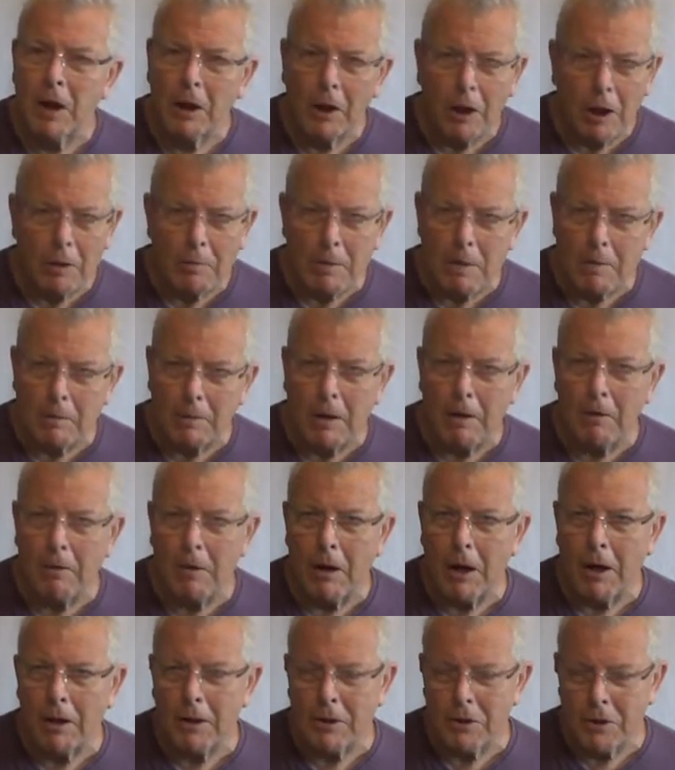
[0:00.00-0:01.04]
A lot of people
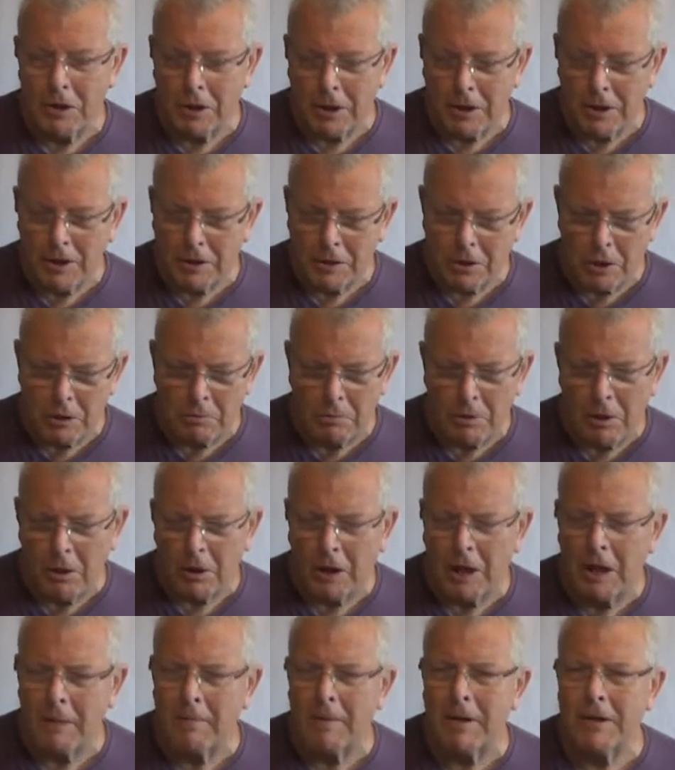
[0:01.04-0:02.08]
don't like the chicken soup. Well,
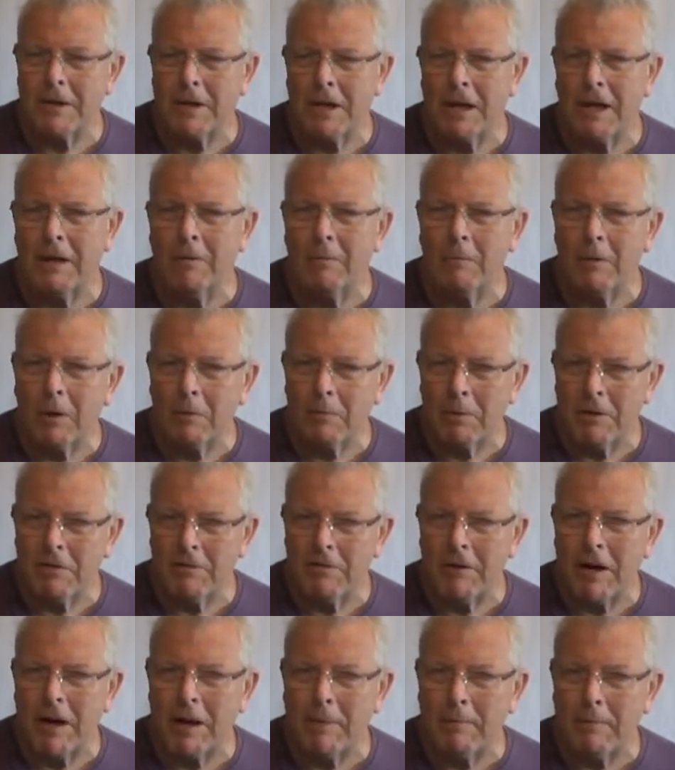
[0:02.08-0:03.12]
I can imagine it will be
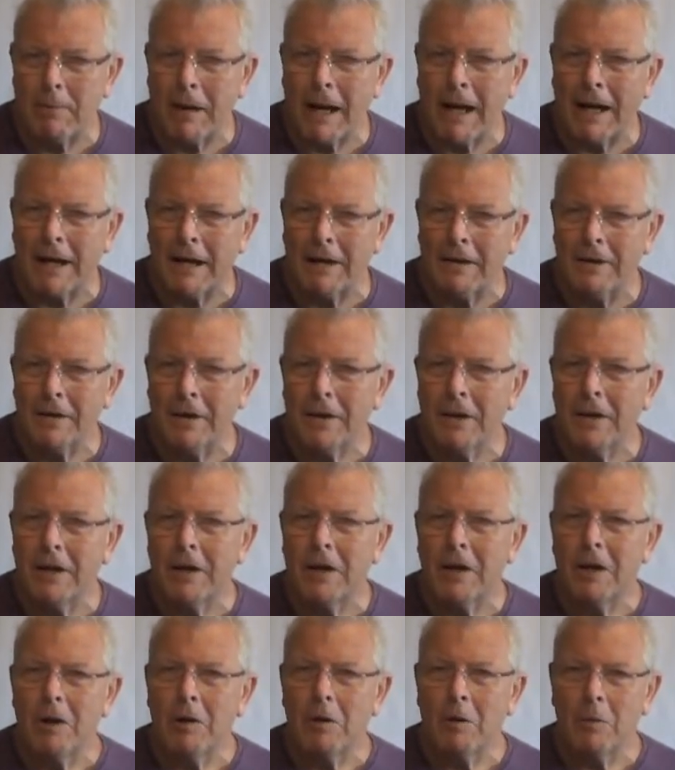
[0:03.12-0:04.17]
very bland,
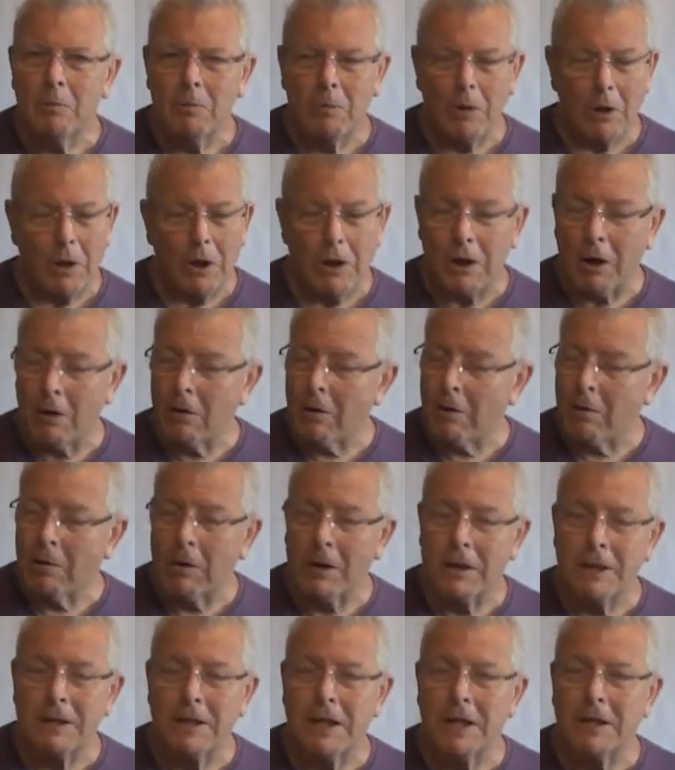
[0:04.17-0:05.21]
but I don't know
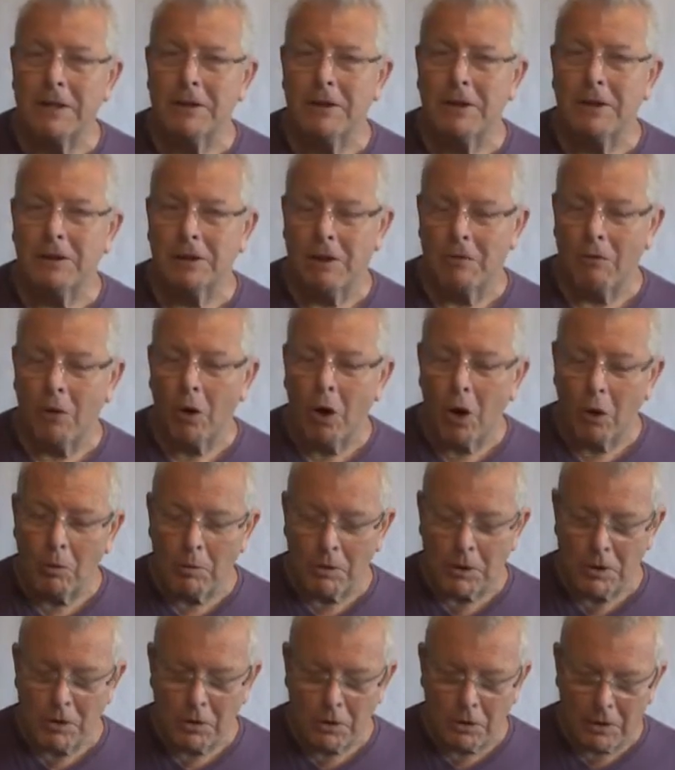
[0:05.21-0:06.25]
what it tastes like, because I've
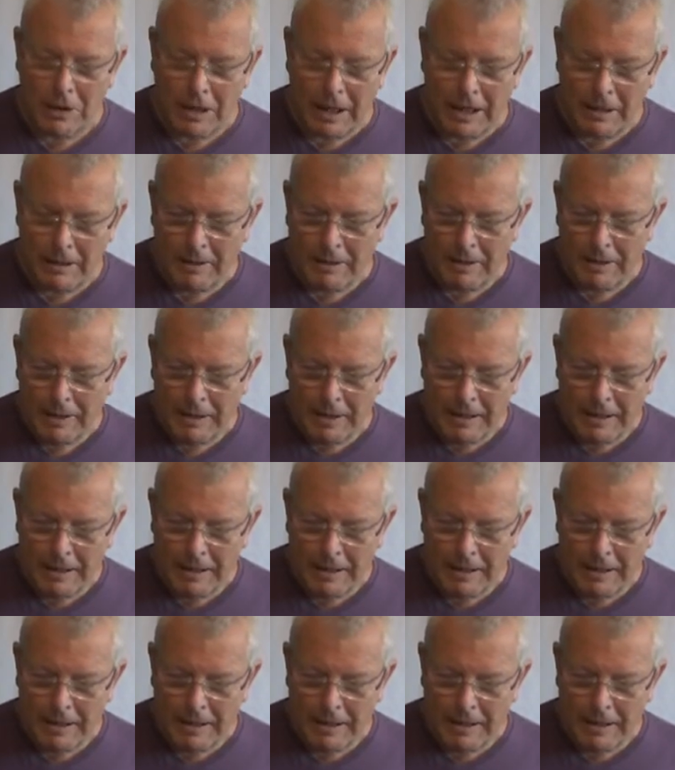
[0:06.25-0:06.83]
always done that.